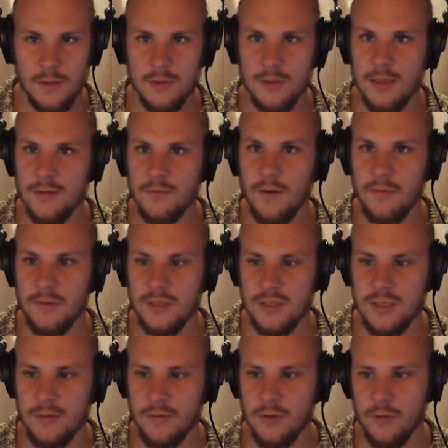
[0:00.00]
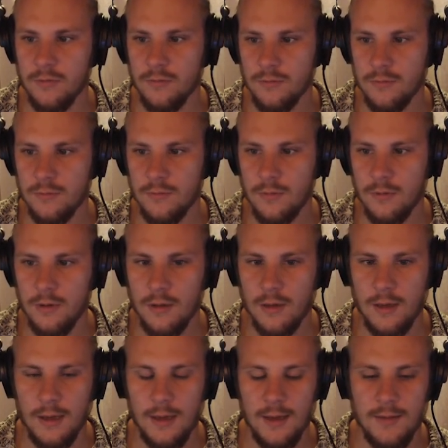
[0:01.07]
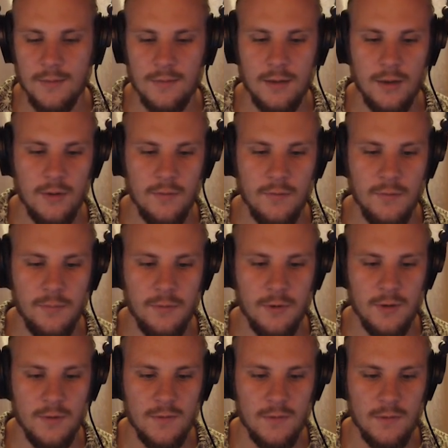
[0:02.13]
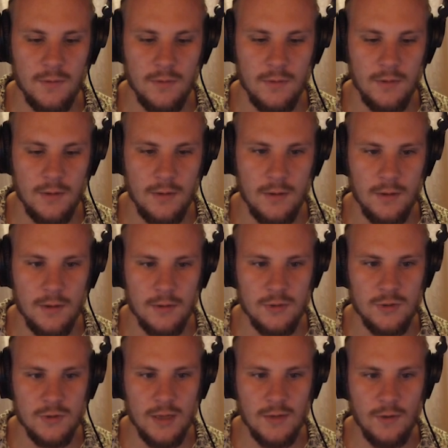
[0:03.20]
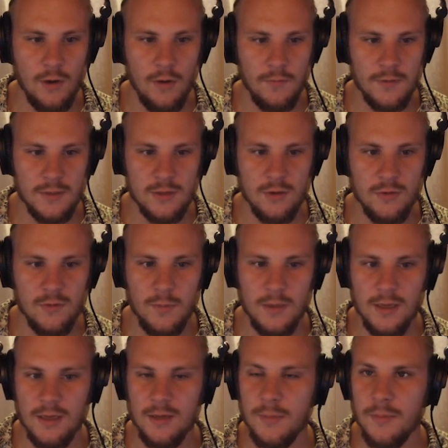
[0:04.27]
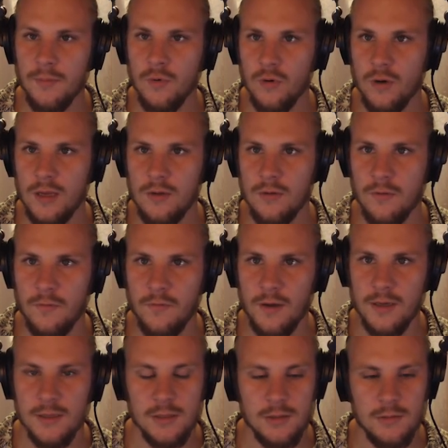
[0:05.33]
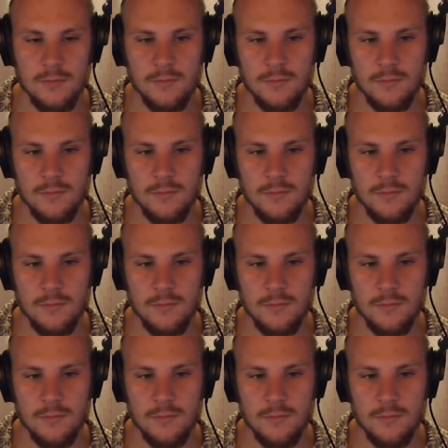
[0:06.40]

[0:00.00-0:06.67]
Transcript: So that's very stereo. And now if we turn that off, it's going to be a little bit more in your face.